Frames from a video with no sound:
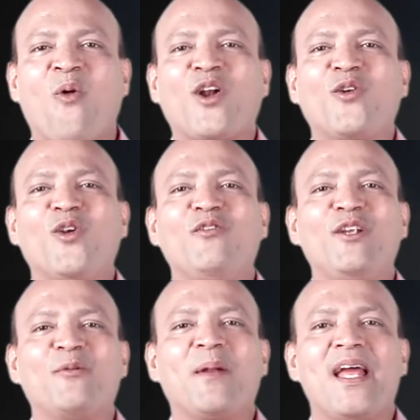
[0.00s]
What role will
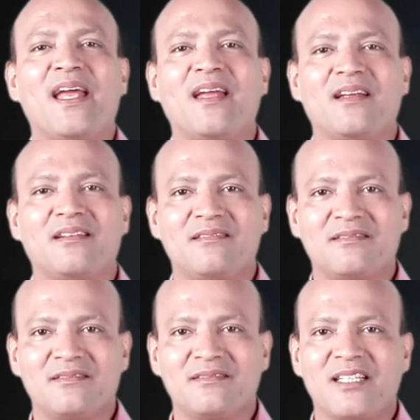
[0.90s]
you play
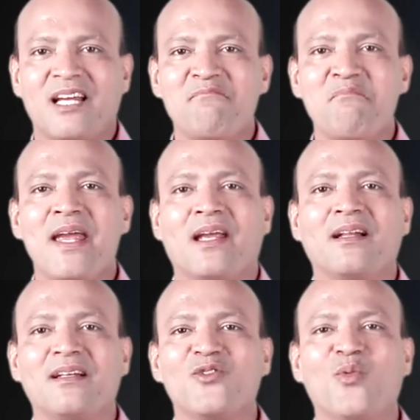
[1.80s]
in
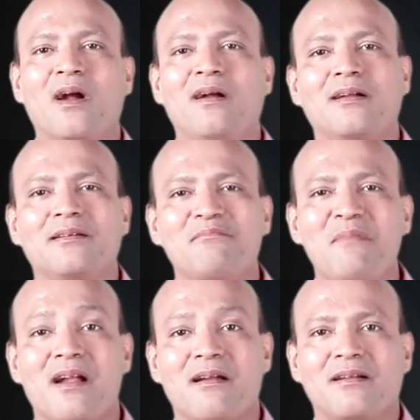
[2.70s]
making this world
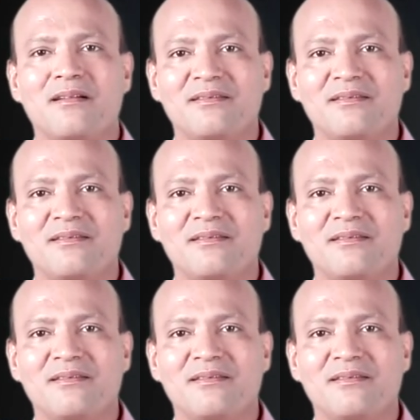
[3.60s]
better?